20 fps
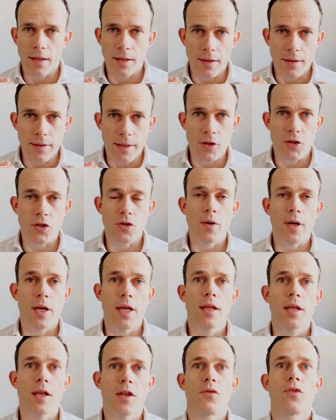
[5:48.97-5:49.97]
the
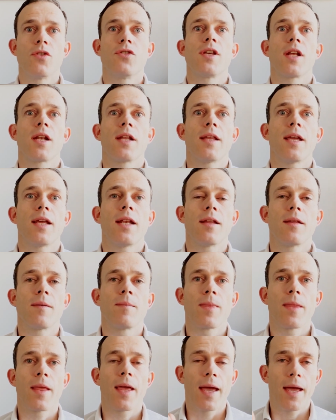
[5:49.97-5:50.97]
trade is facilitated
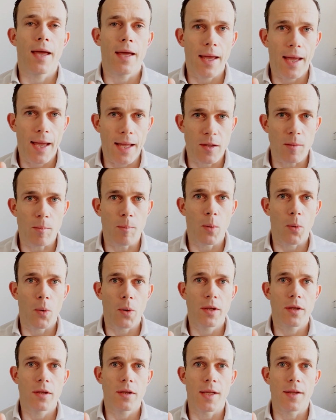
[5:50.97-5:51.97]
at the
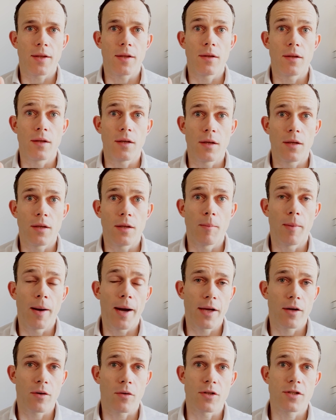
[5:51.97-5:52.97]
point that the, the
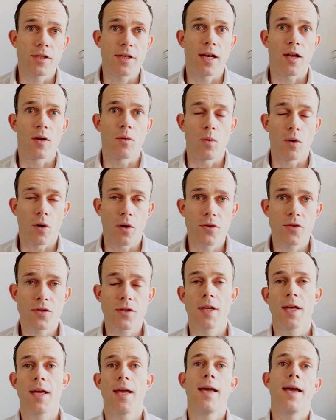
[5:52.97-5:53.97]
buyer or seller wants,
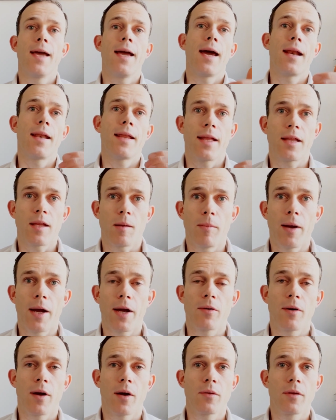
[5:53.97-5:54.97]
and then at the
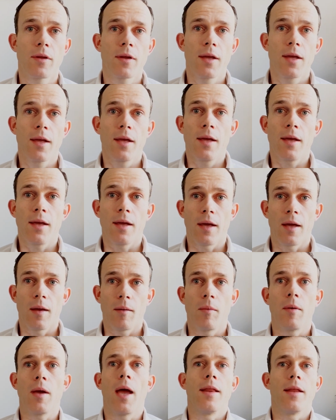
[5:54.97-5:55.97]
background. Uh,
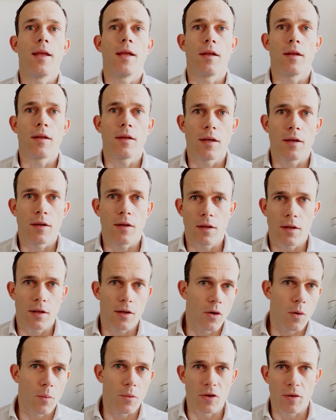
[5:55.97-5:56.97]
and then th
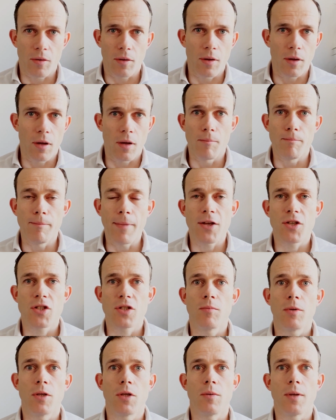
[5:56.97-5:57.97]
there was a, a match
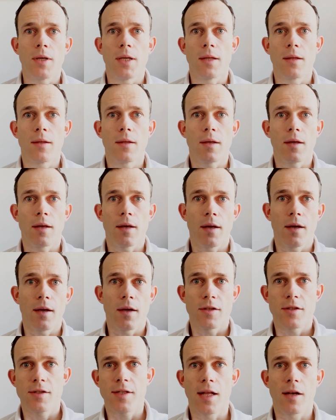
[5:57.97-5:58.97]
between uh, a
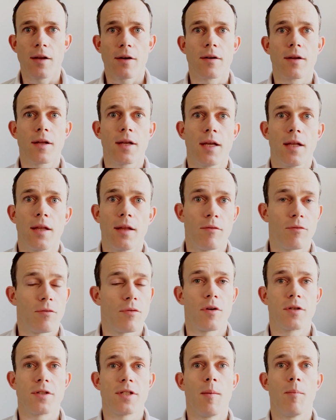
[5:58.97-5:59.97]
seller in,
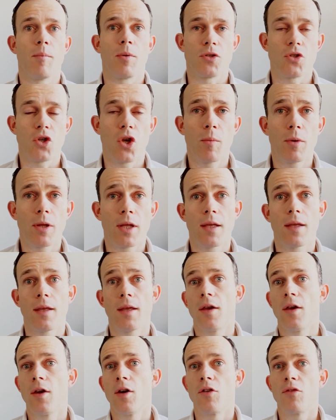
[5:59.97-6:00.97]
for example, Germany,
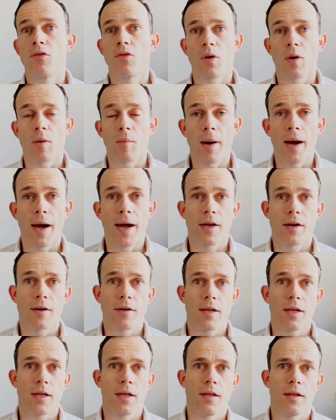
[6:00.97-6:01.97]
for a buyer
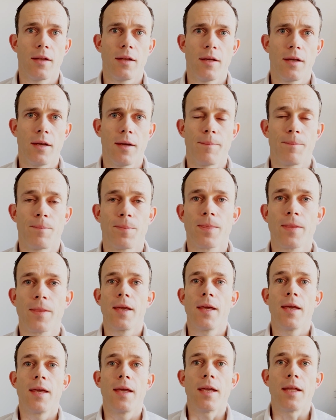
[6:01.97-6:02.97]
in um,
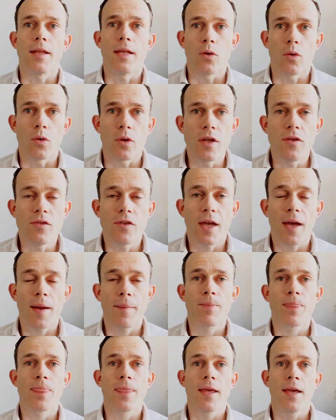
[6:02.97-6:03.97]
in Indonesia.
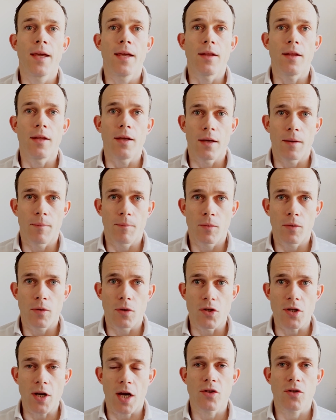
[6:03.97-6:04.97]
The, the
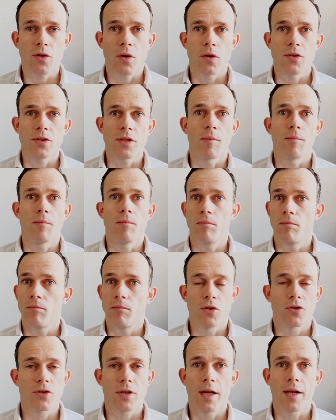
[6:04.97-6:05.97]
child scores are
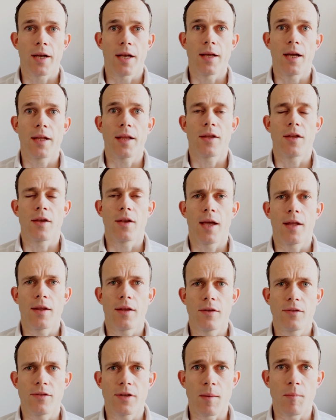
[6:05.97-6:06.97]
most likely not at the, at
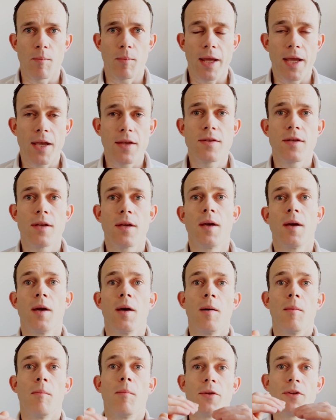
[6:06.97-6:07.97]
the same place,
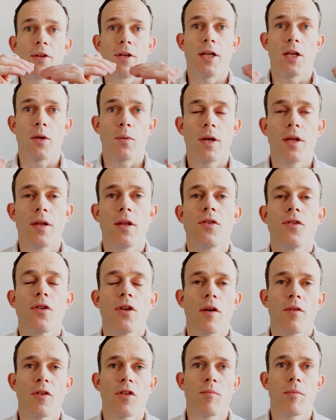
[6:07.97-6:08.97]
but the liquidity
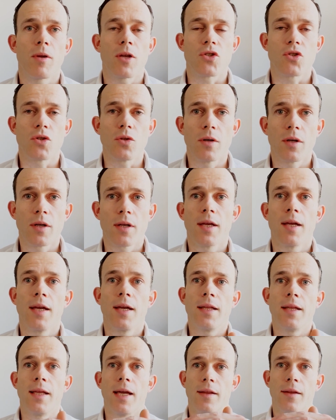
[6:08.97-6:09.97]
service makes sure
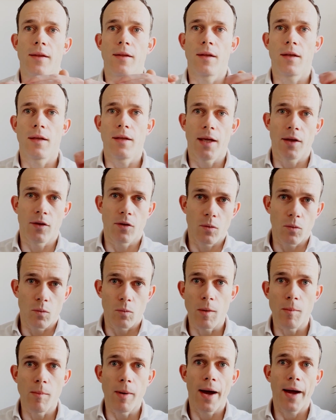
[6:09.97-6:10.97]
that that
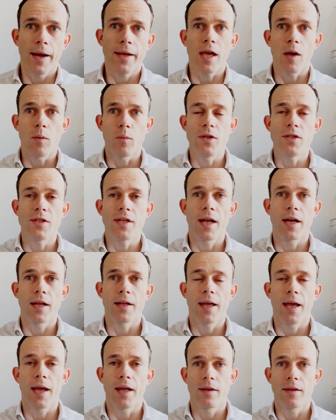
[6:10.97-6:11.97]
we buy and we sell it
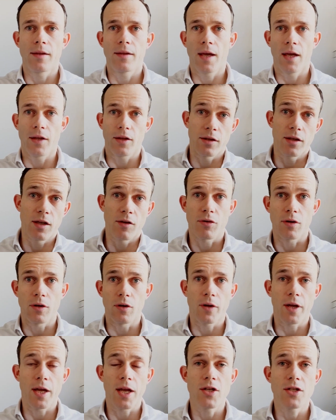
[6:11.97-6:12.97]
at, at the different
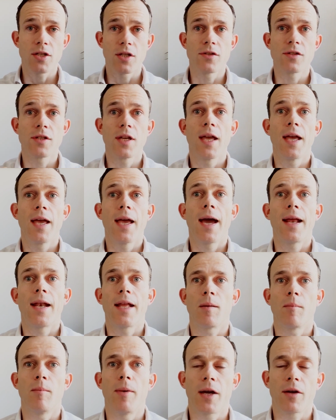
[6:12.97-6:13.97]
locations. And at
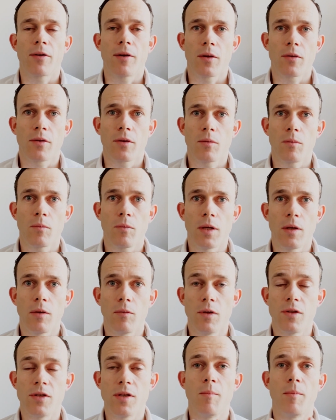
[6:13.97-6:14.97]
the background, we,
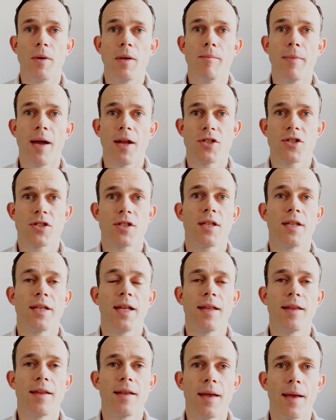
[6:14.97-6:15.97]
we simply match
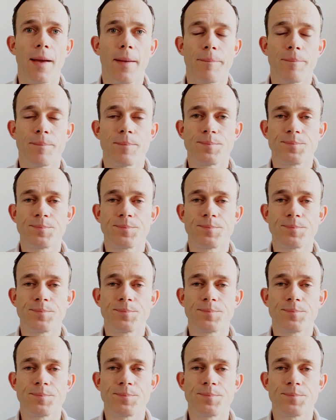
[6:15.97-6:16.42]
that um,